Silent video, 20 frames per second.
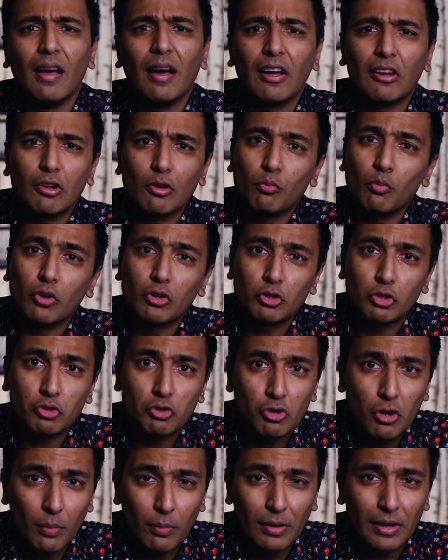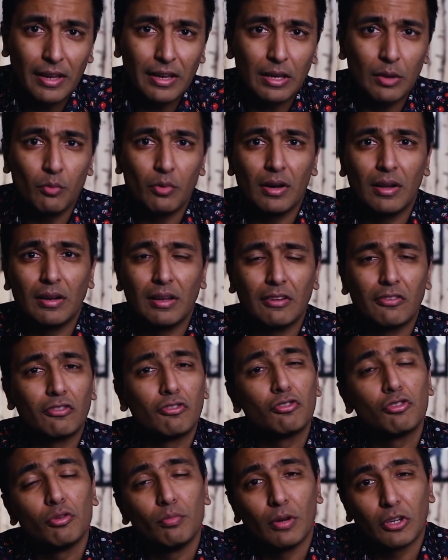I don't want to trouble anyone it's
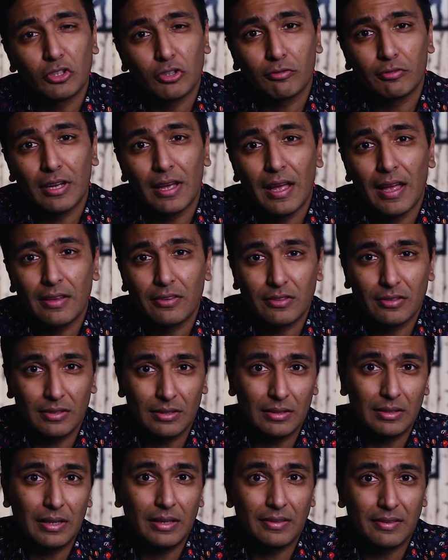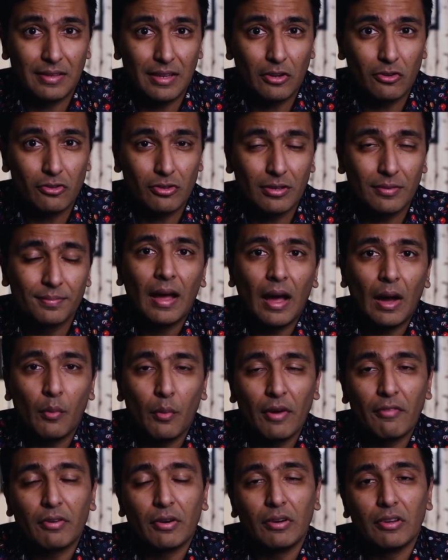too much of a hassle etc
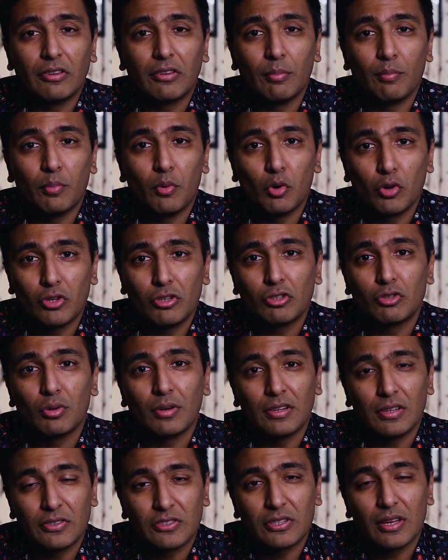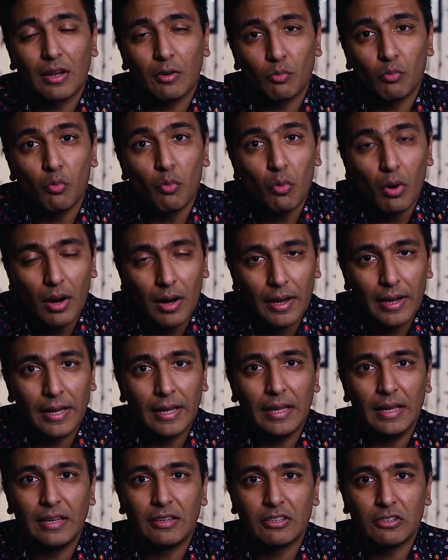however it's important to understand why
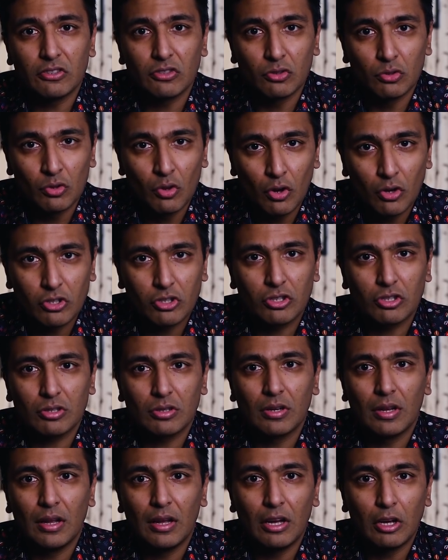it is not